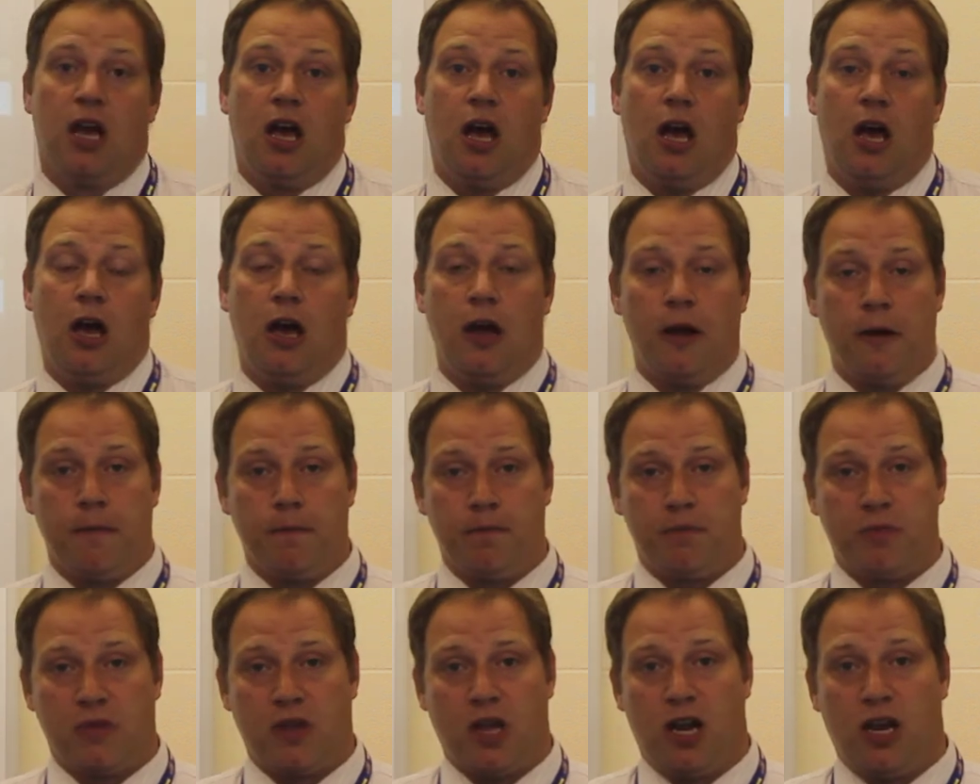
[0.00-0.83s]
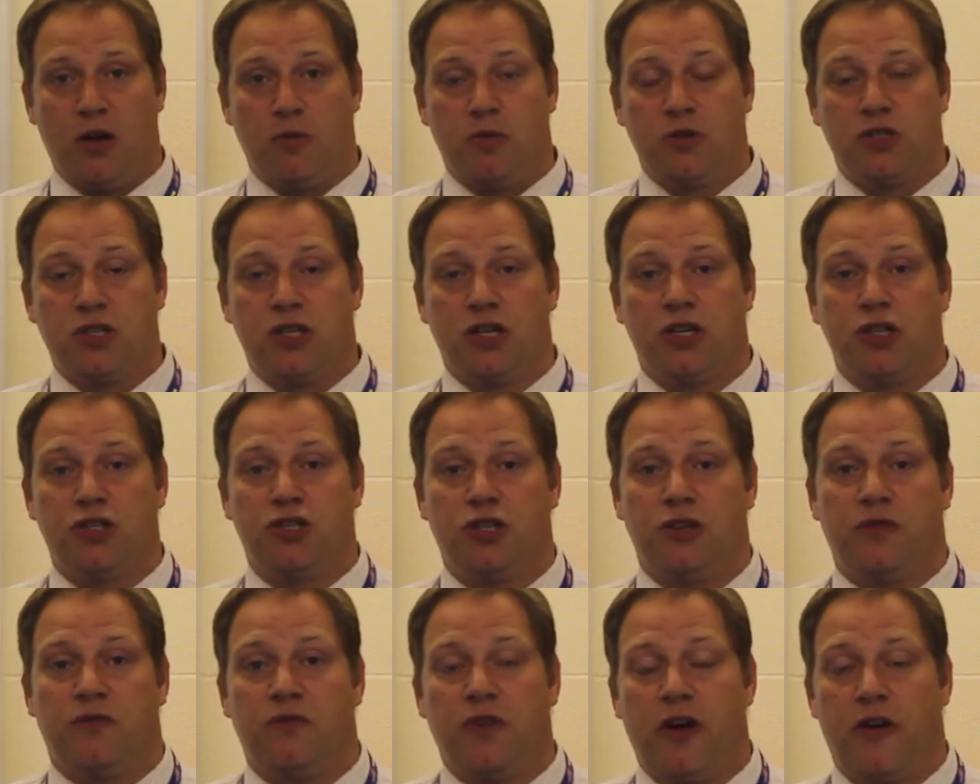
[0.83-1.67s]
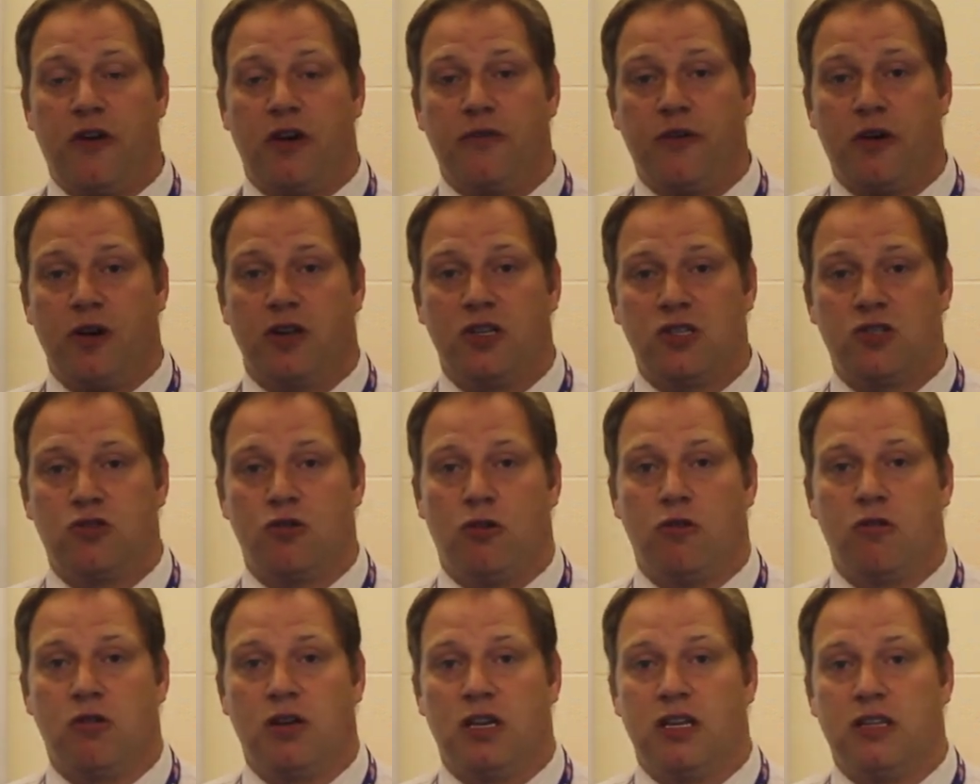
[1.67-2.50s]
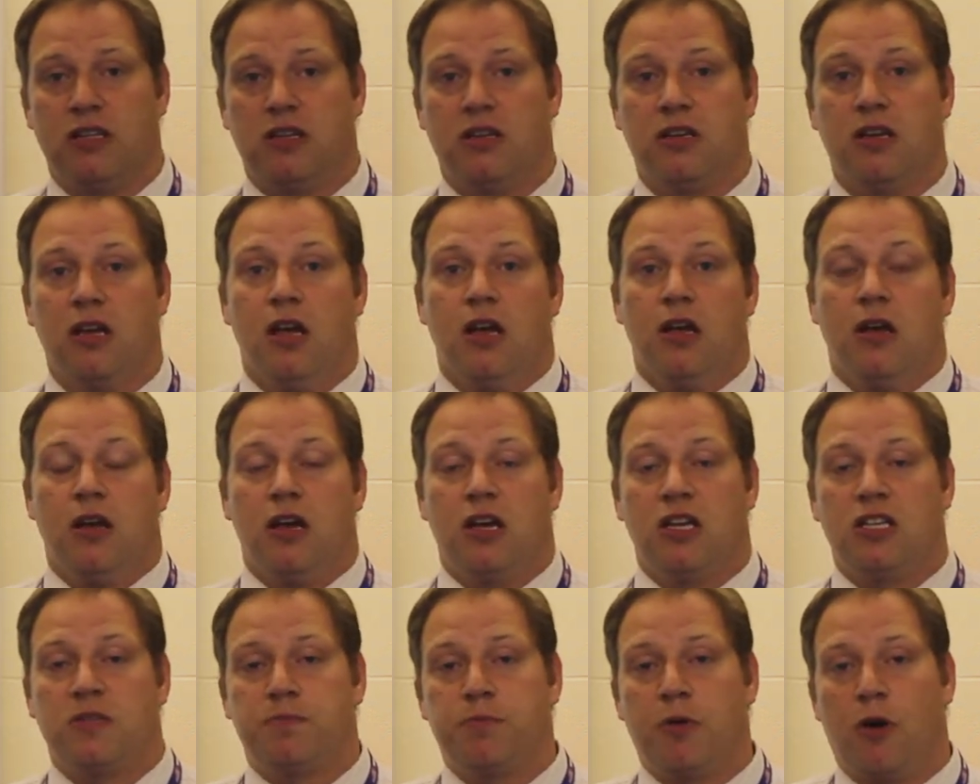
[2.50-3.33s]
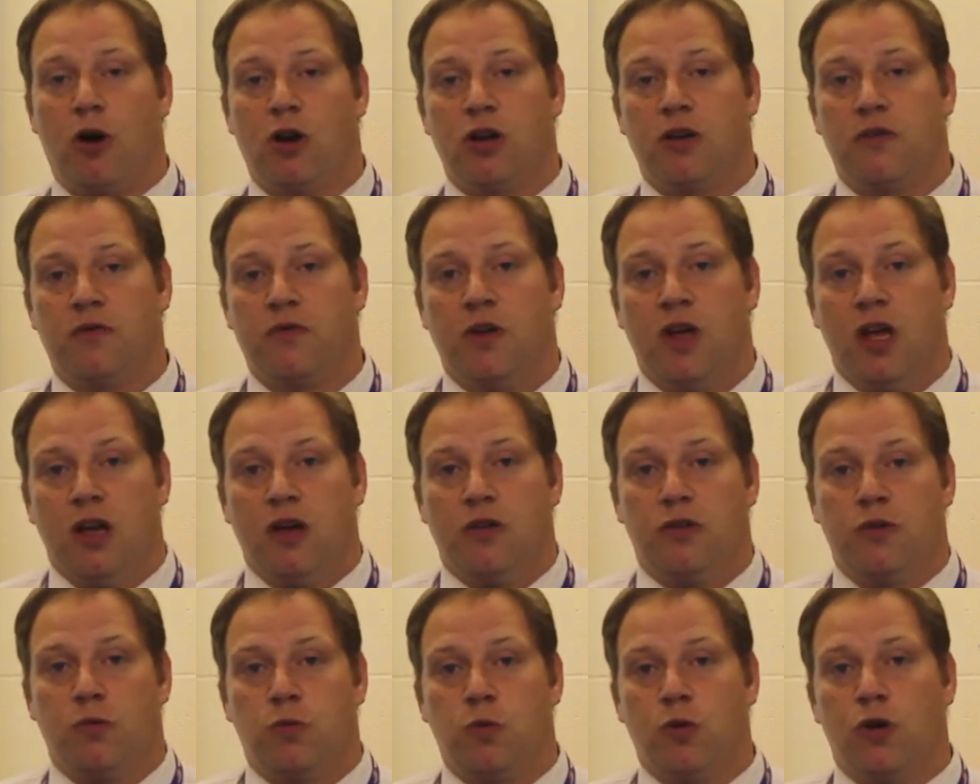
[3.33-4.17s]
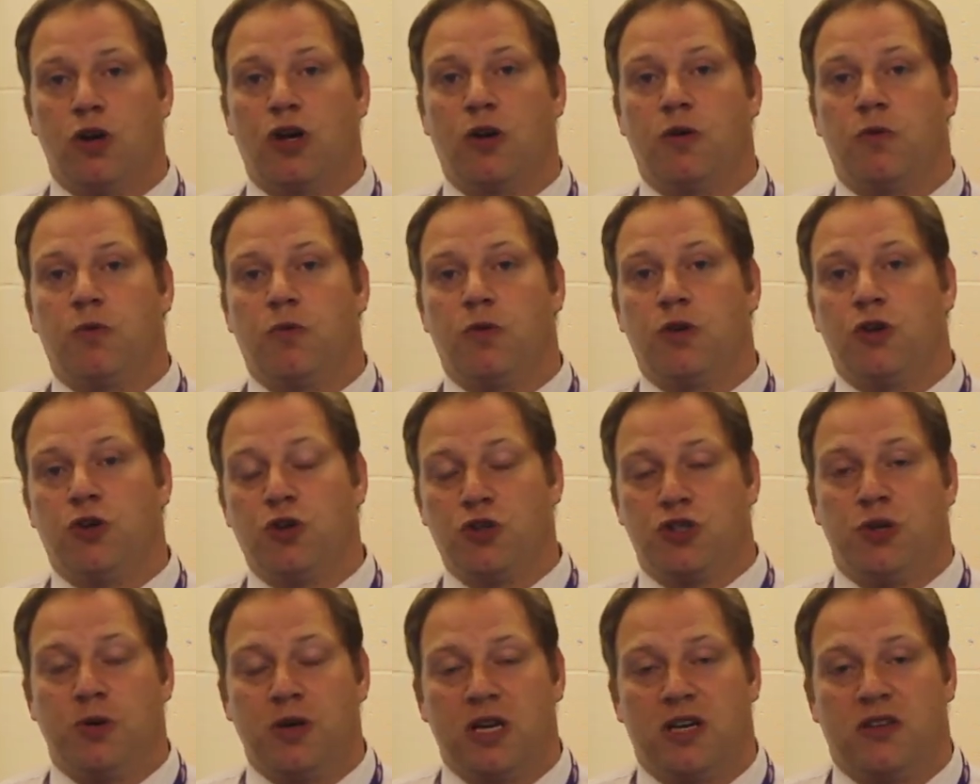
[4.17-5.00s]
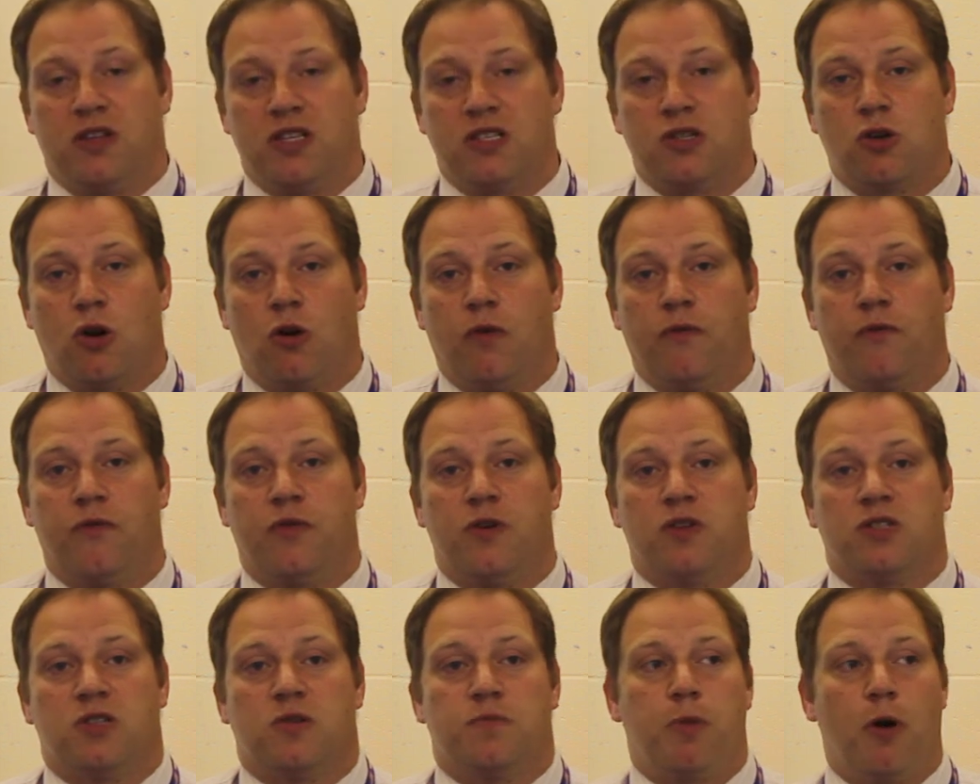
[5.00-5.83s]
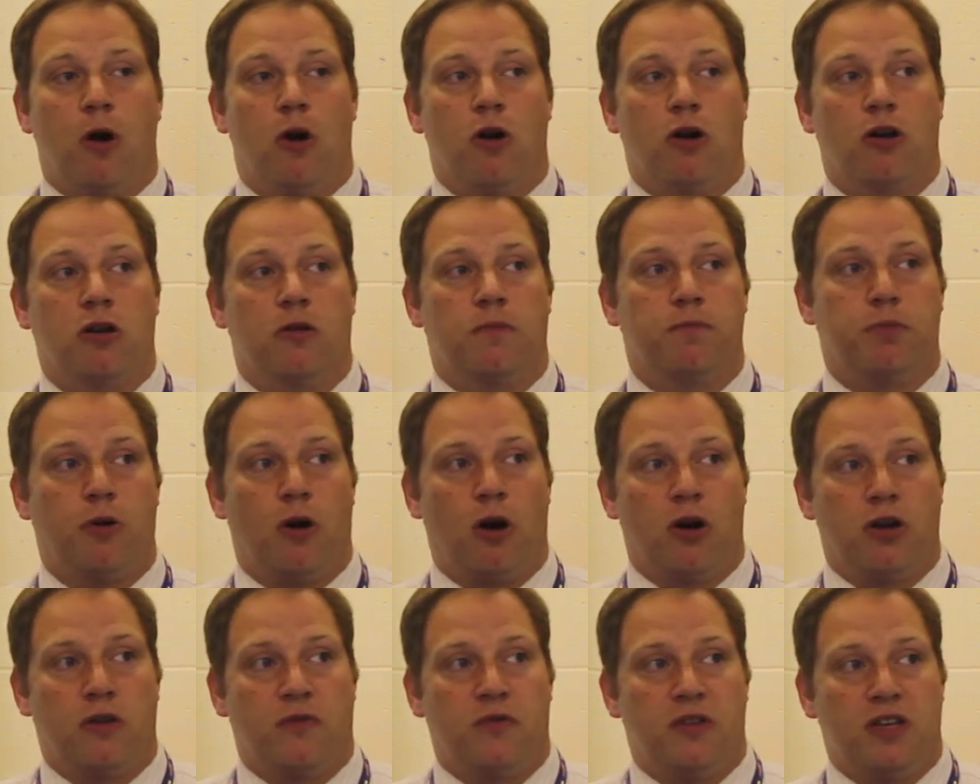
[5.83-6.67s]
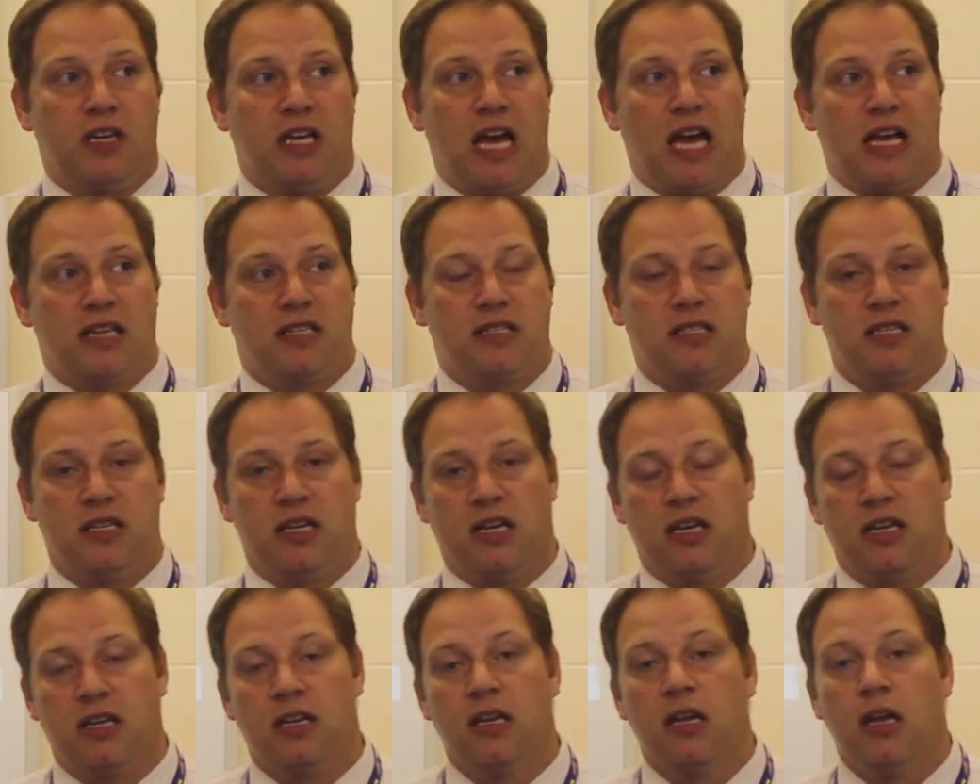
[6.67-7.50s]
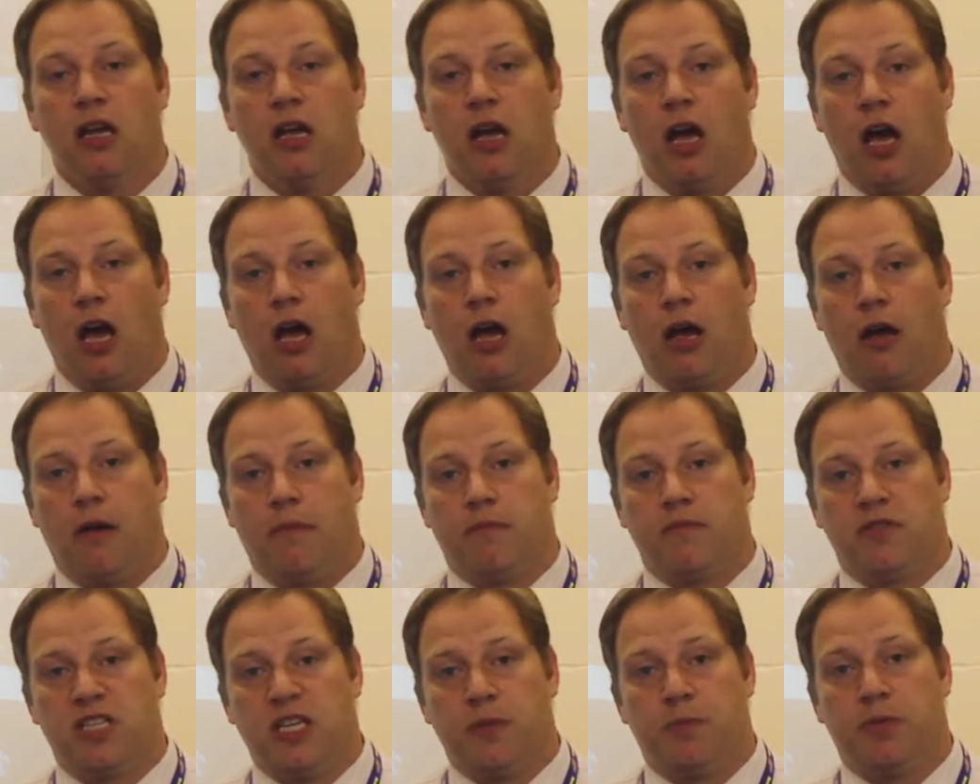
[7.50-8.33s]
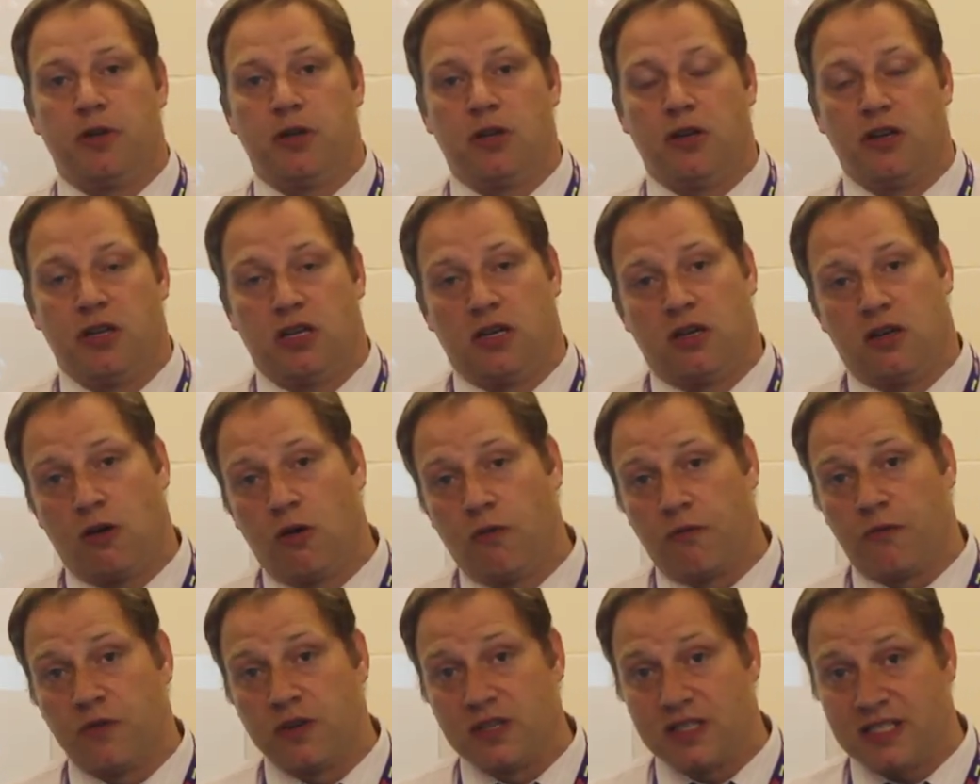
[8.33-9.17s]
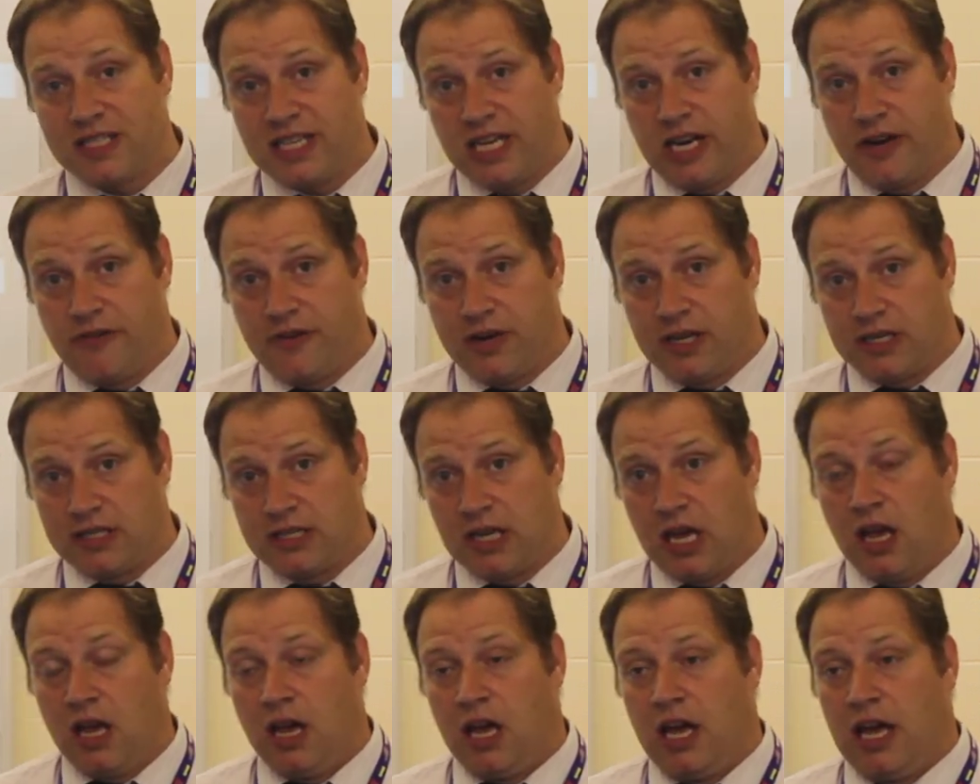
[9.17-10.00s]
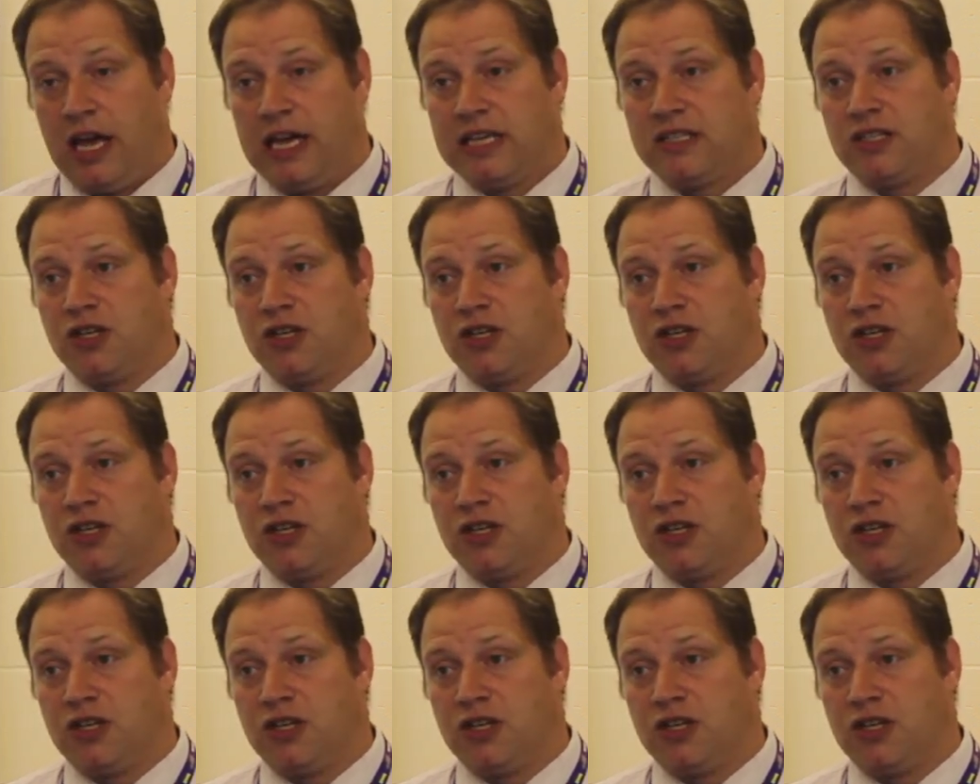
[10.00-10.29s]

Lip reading: And I would urge you very, very strongly that as part of the work you're doing in this conference and part of the ASEAN Deeper Learning Conference series, is